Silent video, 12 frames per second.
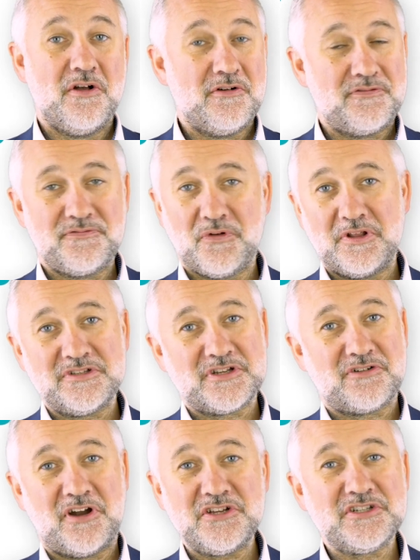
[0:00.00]
Full
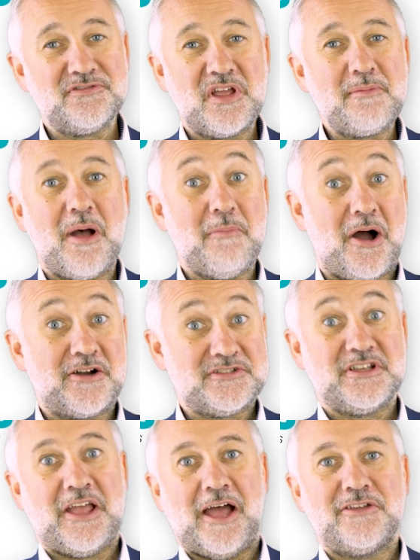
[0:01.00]
integration of email
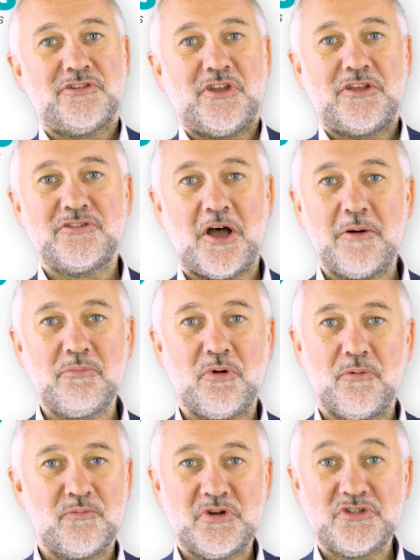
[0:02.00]
marketing as an
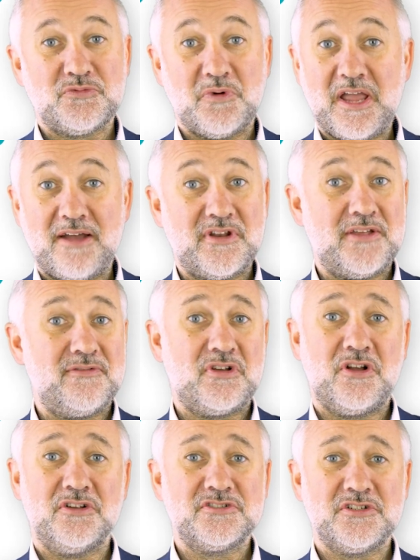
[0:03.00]
example, which we haven't even
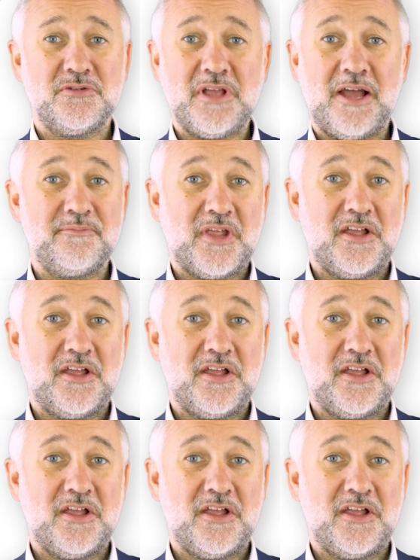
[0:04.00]
got to yet.